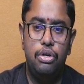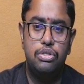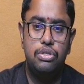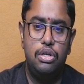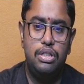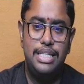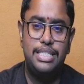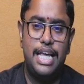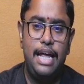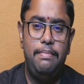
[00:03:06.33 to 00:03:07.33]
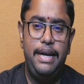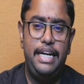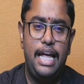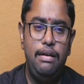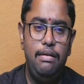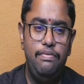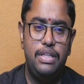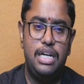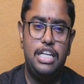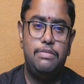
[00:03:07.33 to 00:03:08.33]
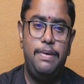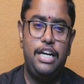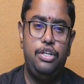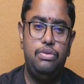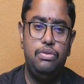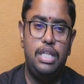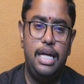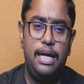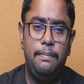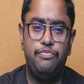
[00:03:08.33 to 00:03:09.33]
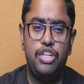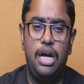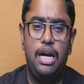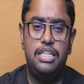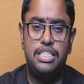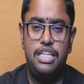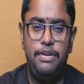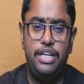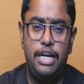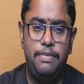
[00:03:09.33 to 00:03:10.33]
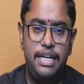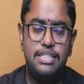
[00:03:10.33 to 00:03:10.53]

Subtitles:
So this can be done with respect to the distributed build.